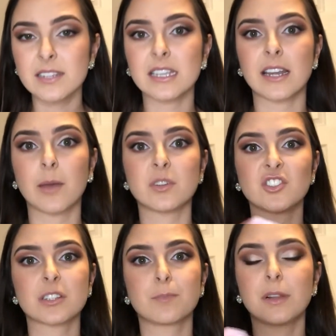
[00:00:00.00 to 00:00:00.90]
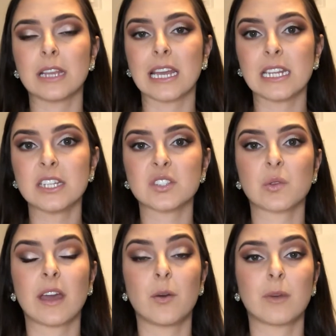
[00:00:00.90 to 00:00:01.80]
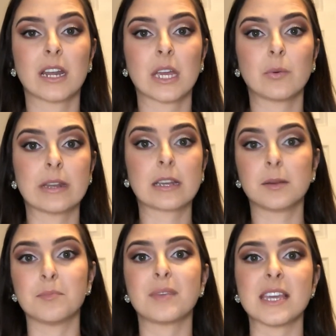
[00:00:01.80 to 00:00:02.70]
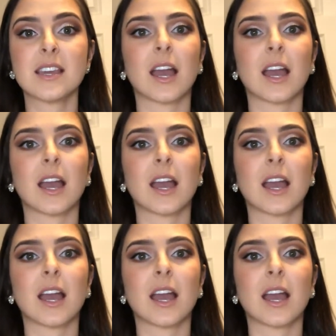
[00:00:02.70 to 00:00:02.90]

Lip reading: and I would just plan it so that when I would compete,